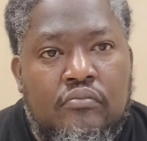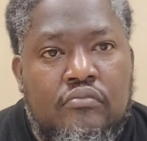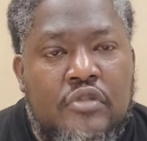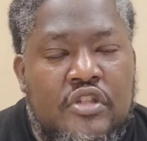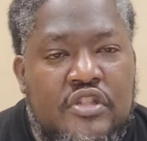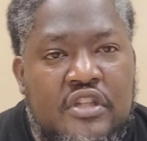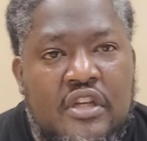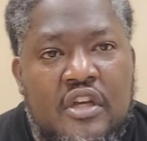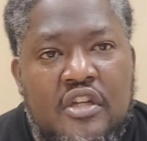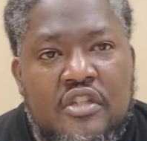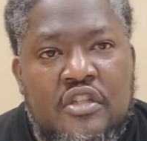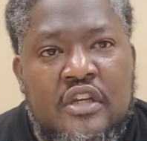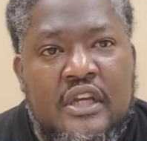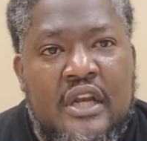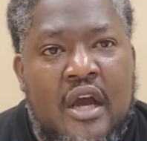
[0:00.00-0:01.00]
The Son
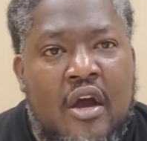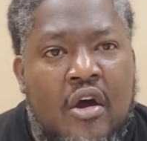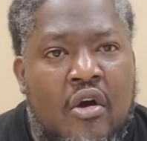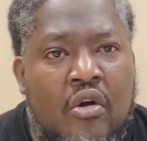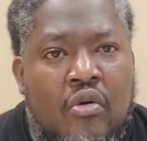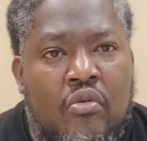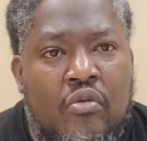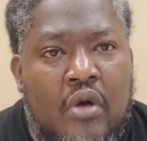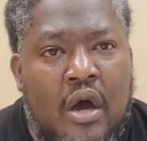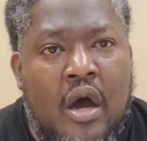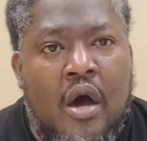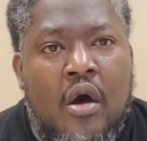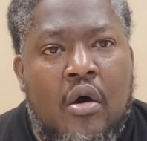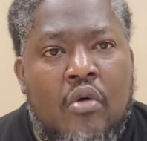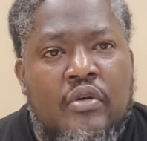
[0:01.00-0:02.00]
took it all
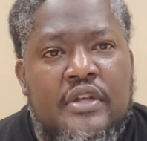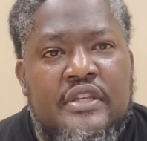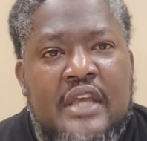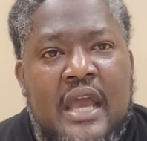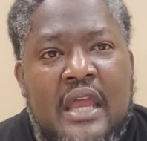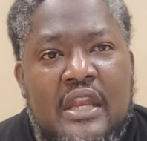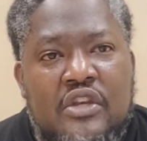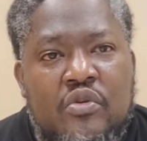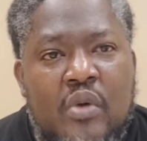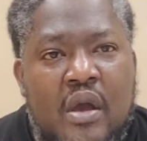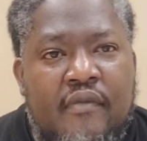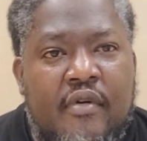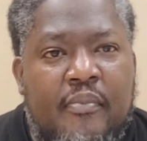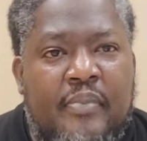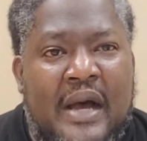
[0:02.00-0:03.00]
the time. The
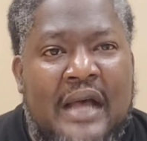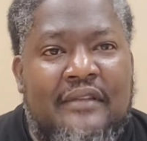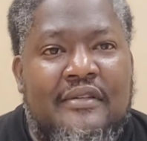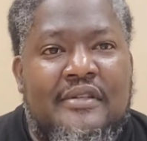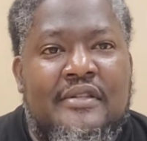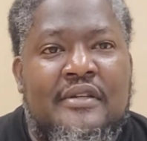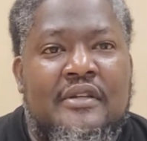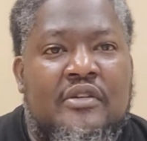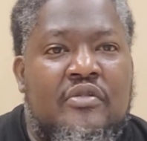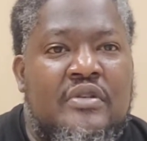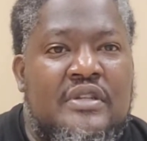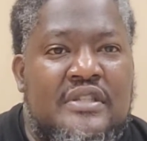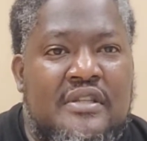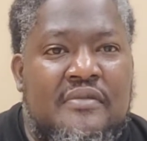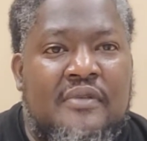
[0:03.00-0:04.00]
12 apostles took
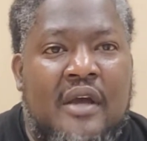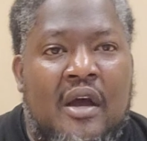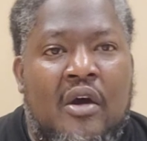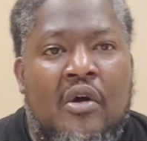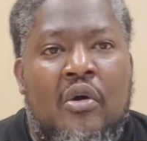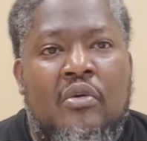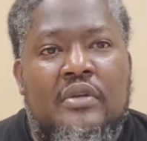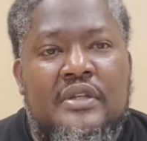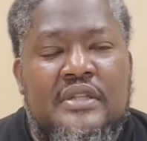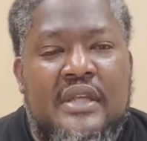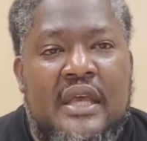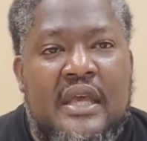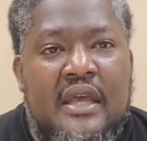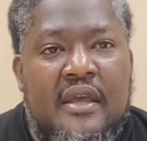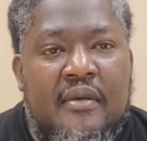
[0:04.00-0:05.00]
criticism all the time.